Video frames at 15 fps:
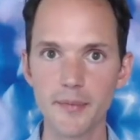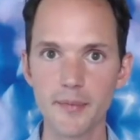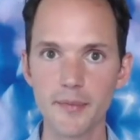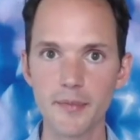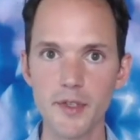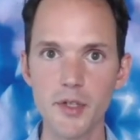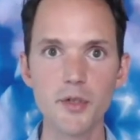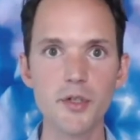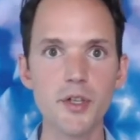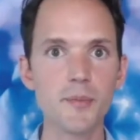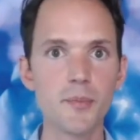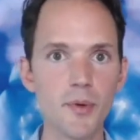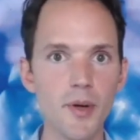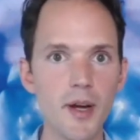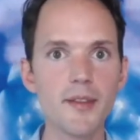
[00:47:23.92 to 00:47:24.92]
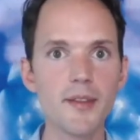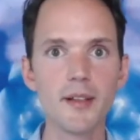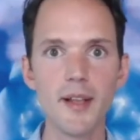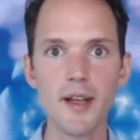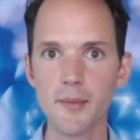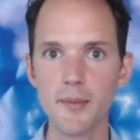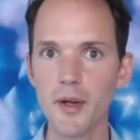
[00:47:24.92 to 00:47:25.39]
So just breathe and
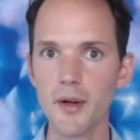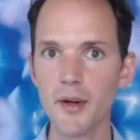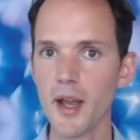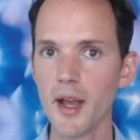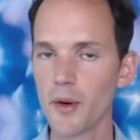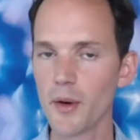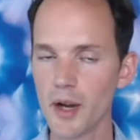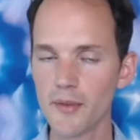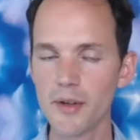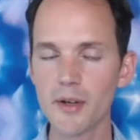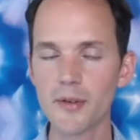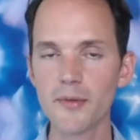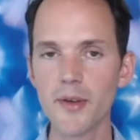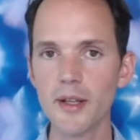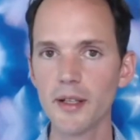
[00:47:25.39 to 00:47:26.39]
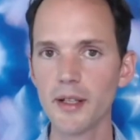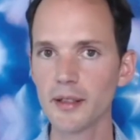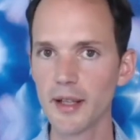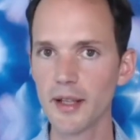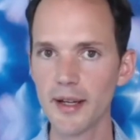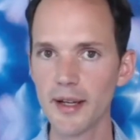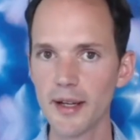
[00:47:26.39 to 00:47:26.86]
let it be okay. Whatever you're feeling,
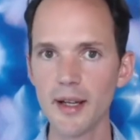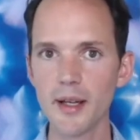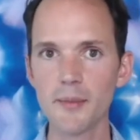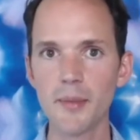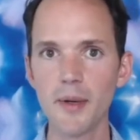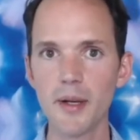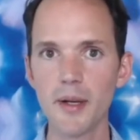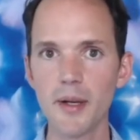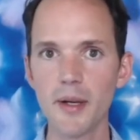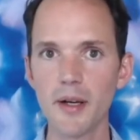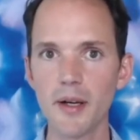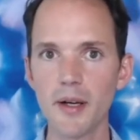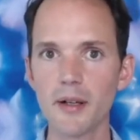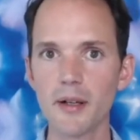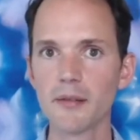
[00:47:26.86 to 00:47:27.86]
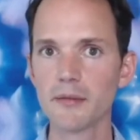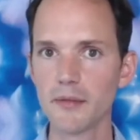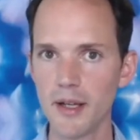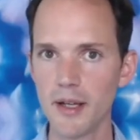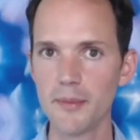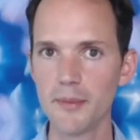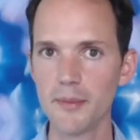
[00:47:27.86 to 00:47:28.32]
let it get bigger.
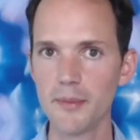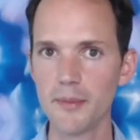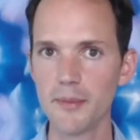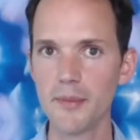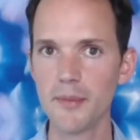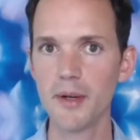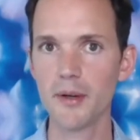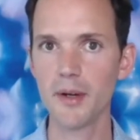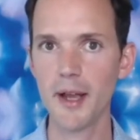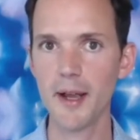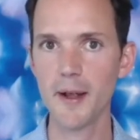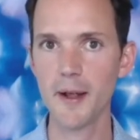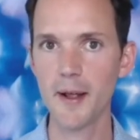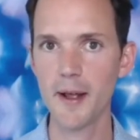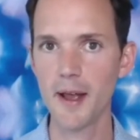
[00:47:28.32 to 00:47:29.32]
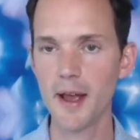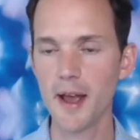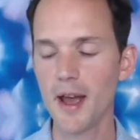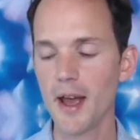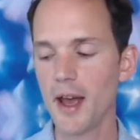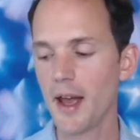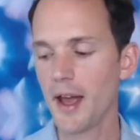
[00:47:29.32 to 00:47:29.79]
Let it be okay.
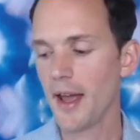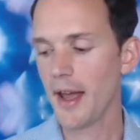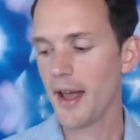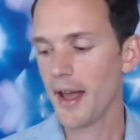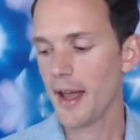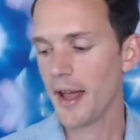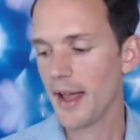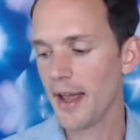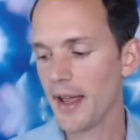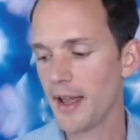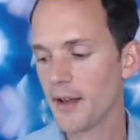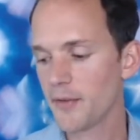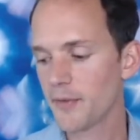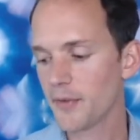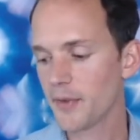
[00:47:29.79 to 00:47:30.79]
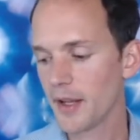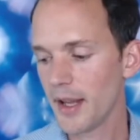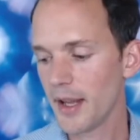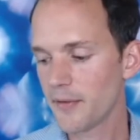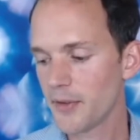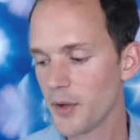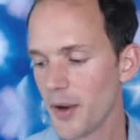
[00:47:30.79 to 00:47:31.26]
If if
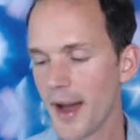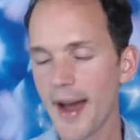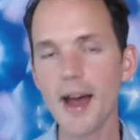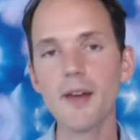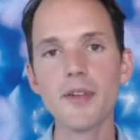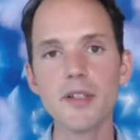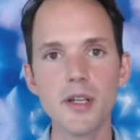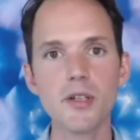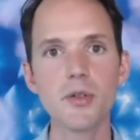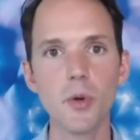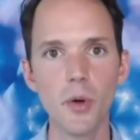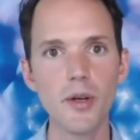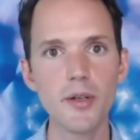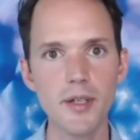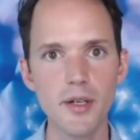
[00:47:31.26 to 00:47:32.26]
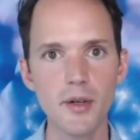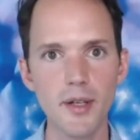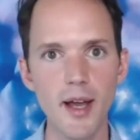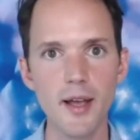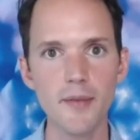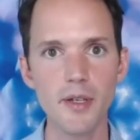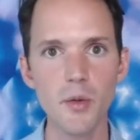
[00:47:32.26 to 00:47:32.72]
you have essential oils in your life and
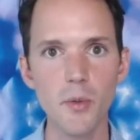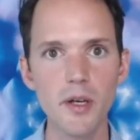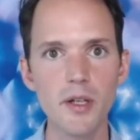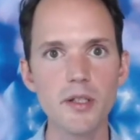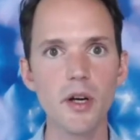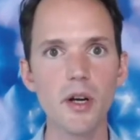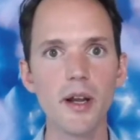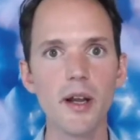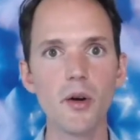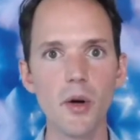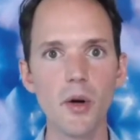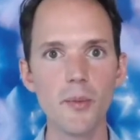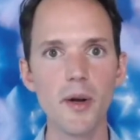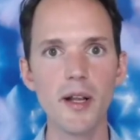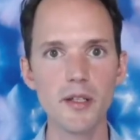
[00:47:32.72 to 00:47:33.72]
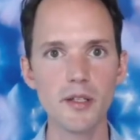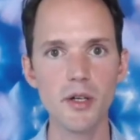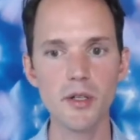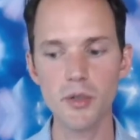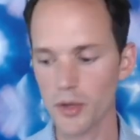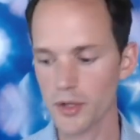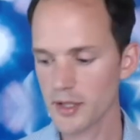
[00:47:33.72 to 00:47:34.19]
you want to start incorporating essential oils
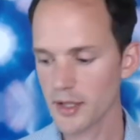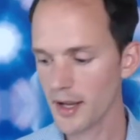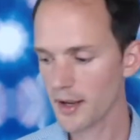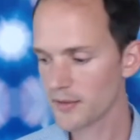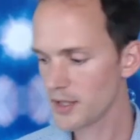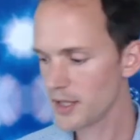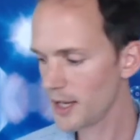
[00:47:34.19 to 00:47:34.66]
in EFT,